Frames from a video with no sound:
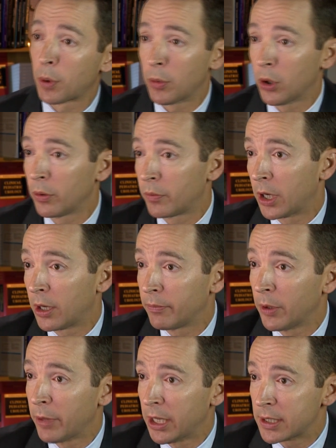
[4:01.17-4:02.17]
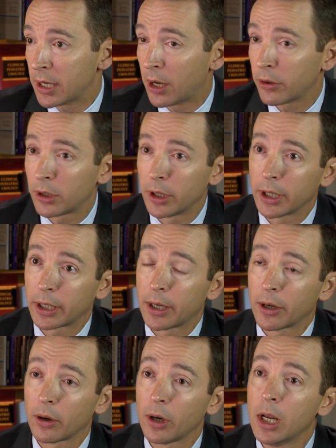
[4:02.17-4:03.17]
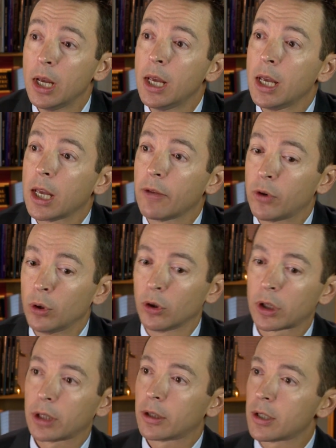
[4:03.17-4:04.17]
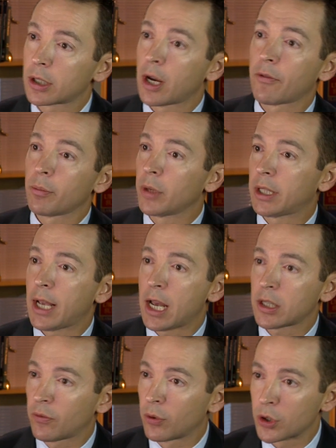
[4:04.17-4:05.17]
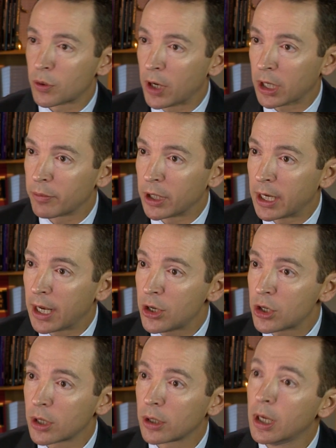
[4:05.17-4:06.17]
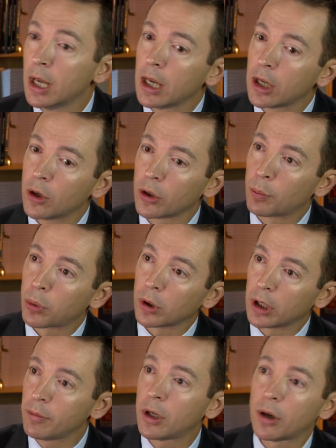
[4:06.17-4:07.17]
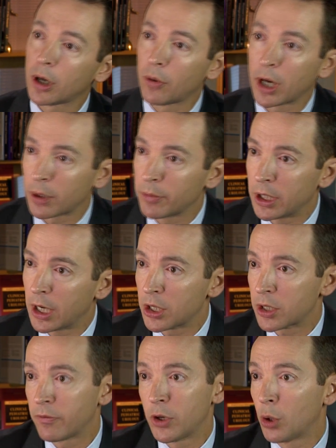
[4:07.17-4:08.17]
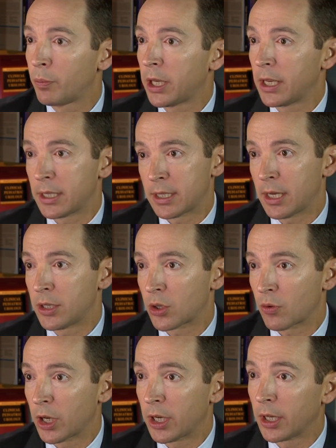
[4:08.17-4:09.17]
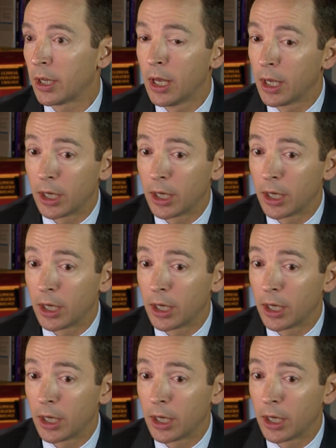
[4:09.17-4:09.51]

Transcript: promote the Men's Health Clinic here, if you look at this government task force recommendation, the preliminary recommendation of no PSA screening,